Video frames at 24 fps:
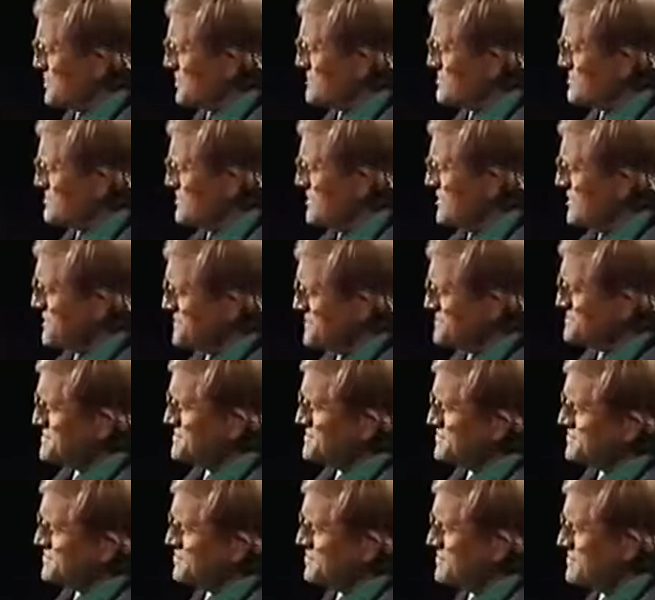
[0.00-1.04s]
I tried to
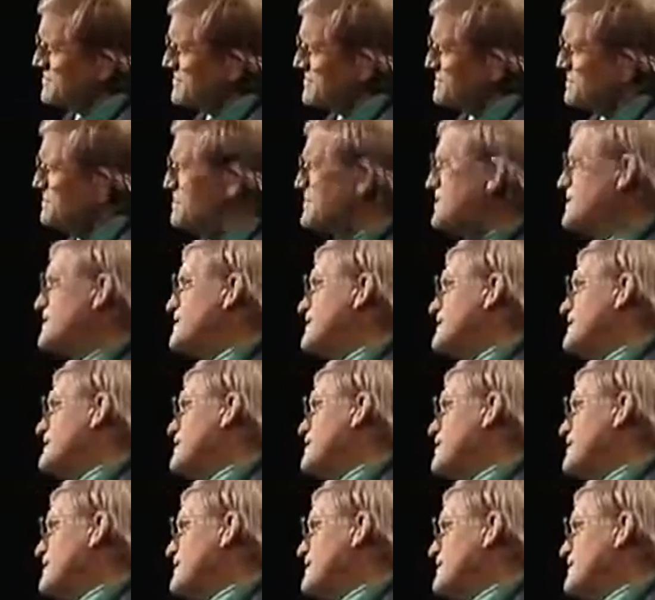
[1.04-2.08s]
look at them
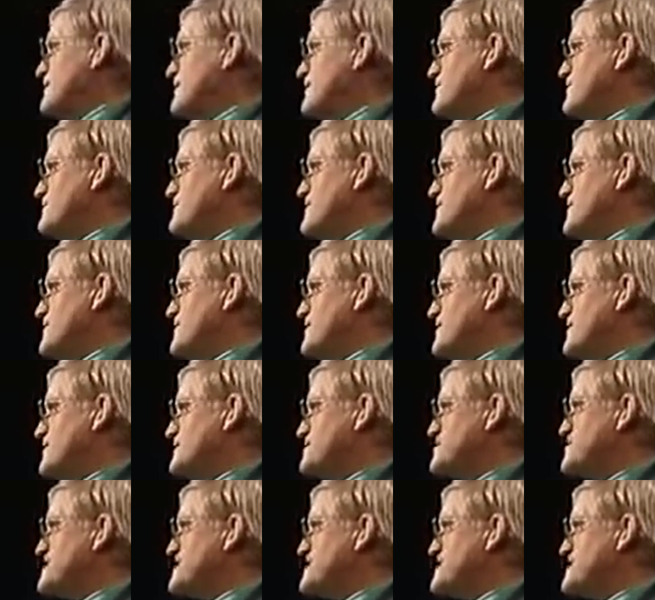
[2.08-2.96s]
thinking,